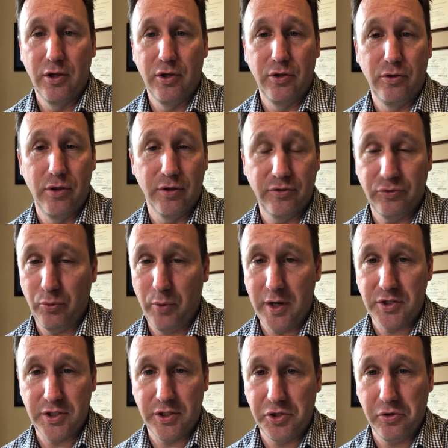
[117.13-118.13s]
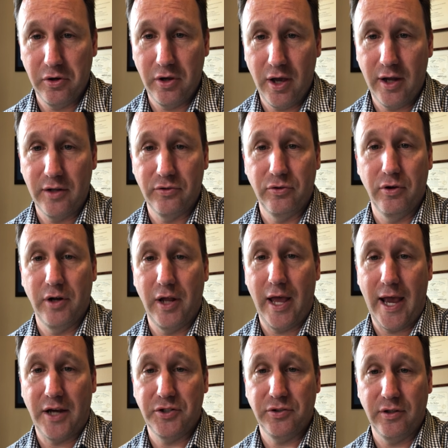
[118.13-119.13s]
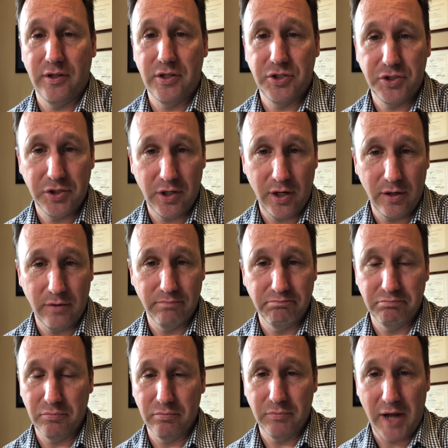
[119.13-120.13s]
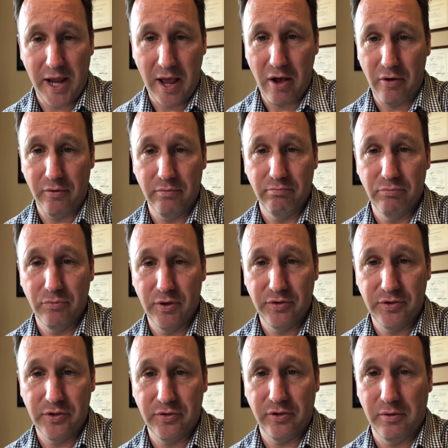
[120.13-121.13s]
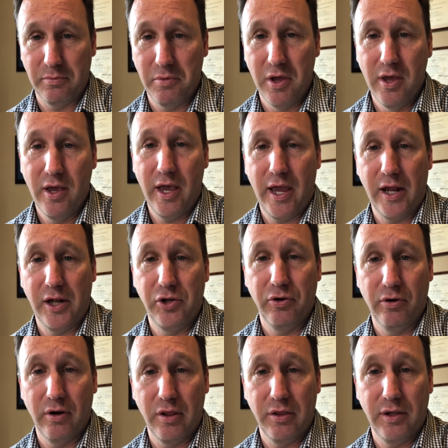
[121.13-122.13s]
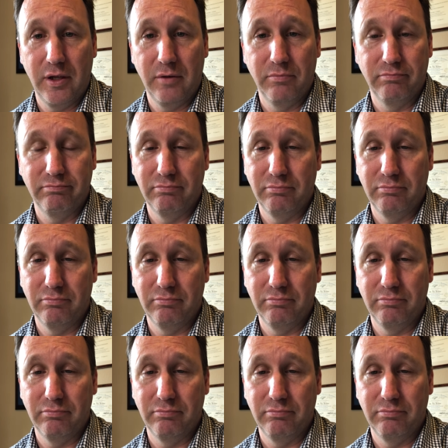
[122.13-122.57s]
the switch in your gut is going to actually shut down the system, and you're going to then